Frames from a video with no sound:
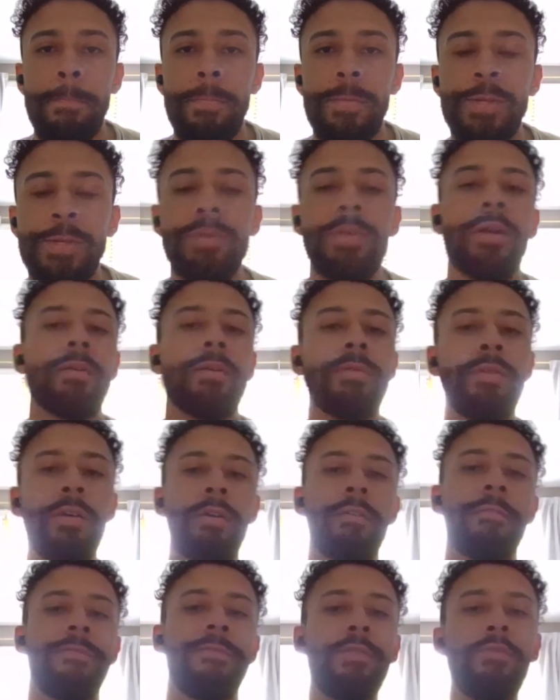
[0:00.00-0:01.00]
So there
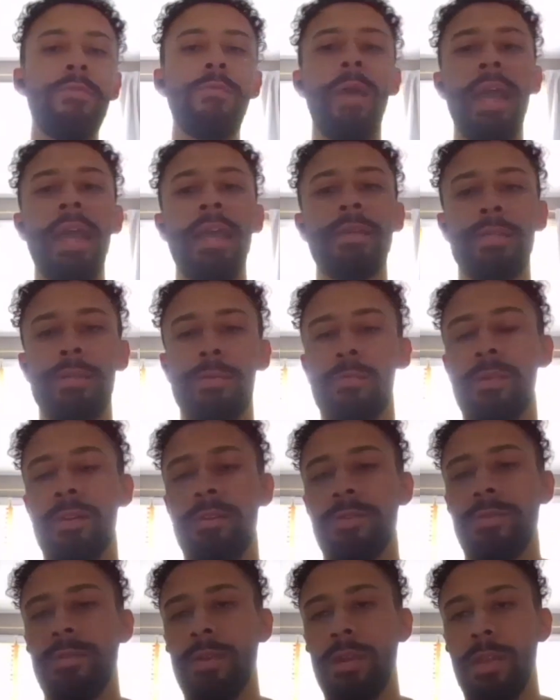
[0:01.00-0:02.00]
are a few ways in
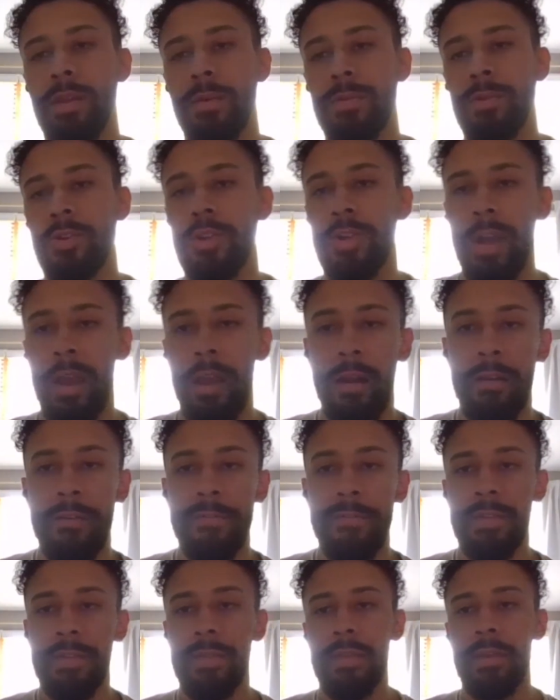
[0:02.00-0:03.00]
which, the
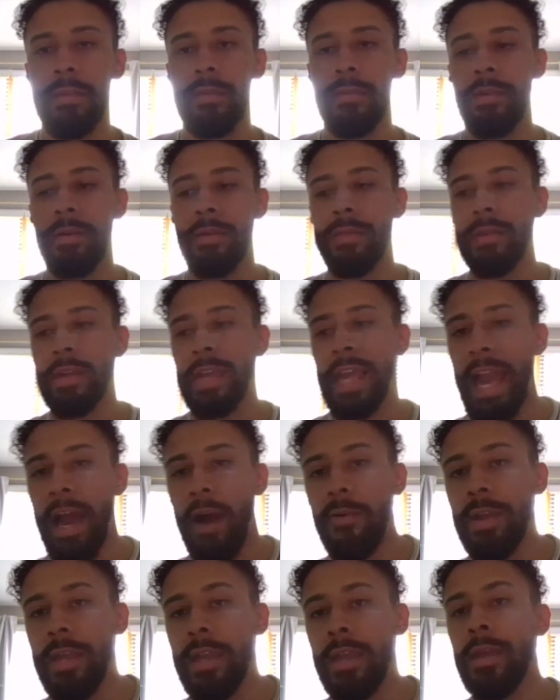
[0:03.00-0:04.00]
sheriff and the
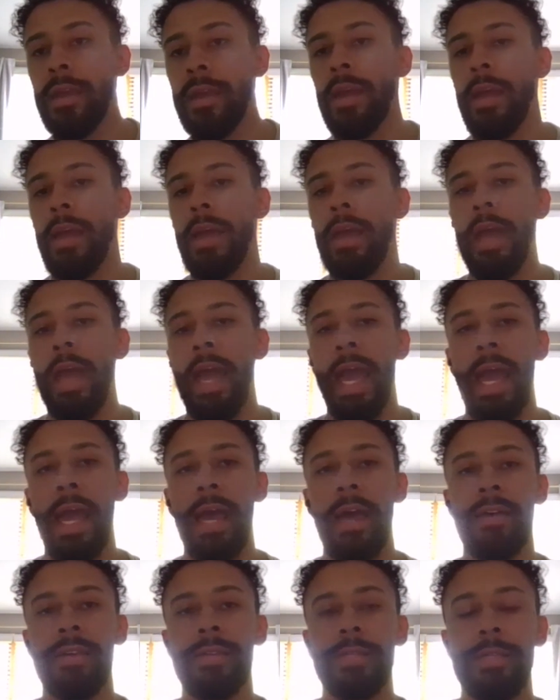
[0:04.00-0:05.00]
county
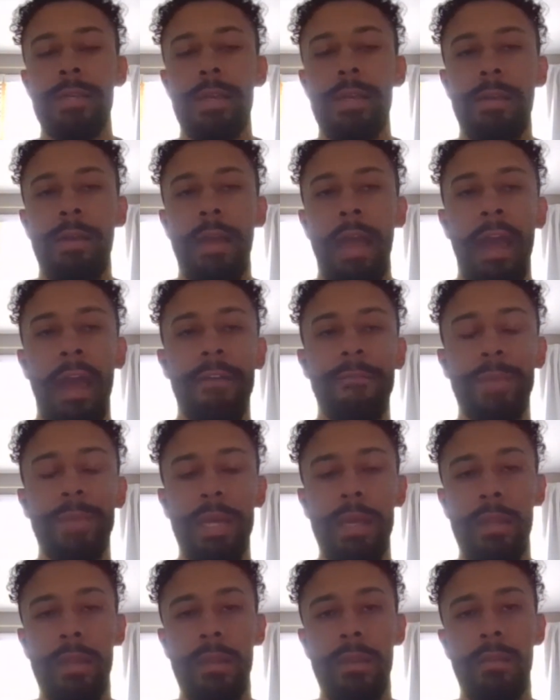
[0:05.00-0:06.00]
have
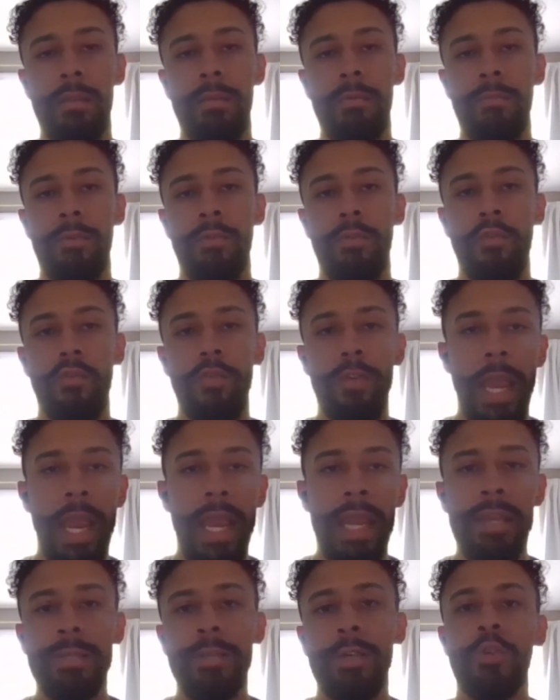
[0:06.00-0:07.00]
been
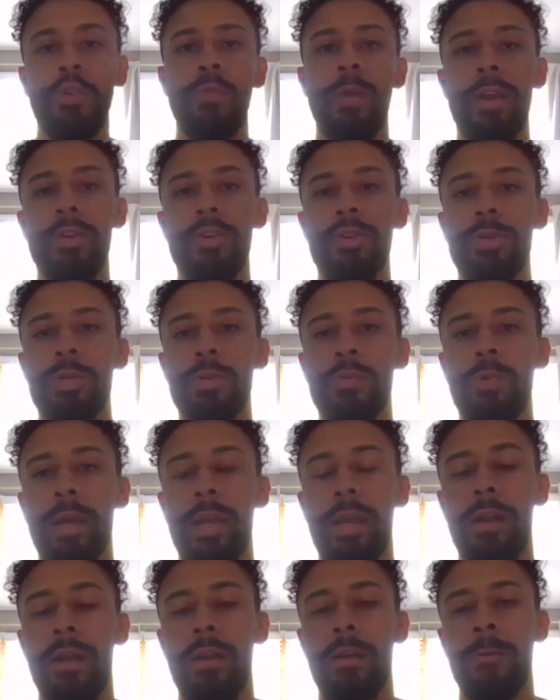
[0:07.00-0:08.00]
creating situations
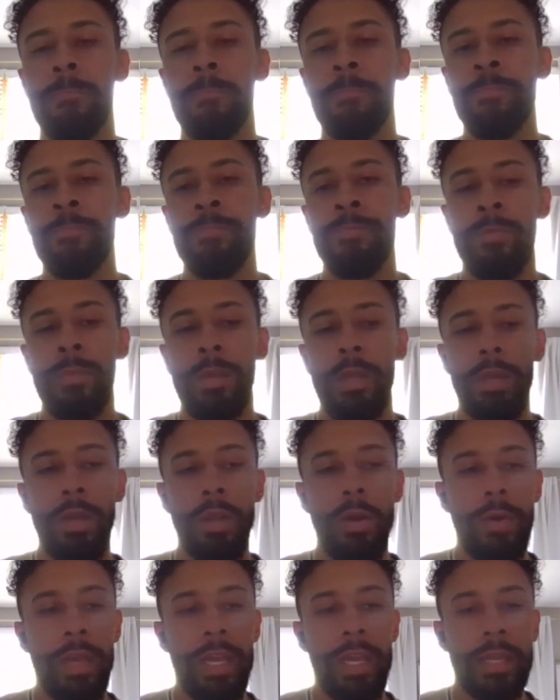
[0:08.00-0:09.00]
where,
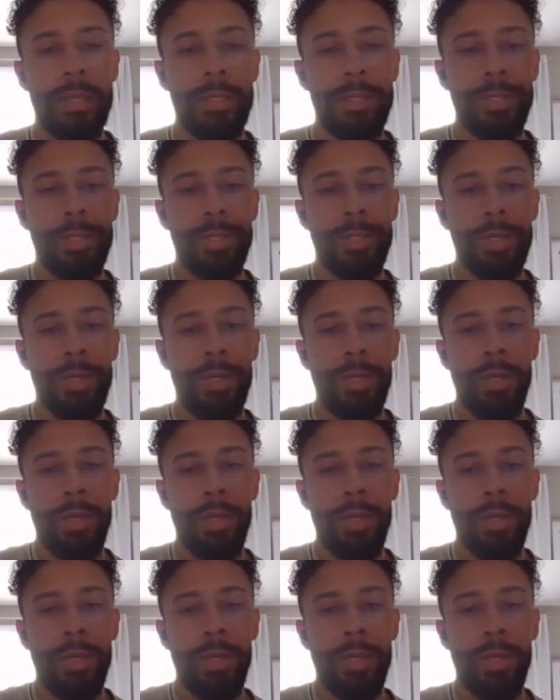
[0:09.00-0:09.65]
it's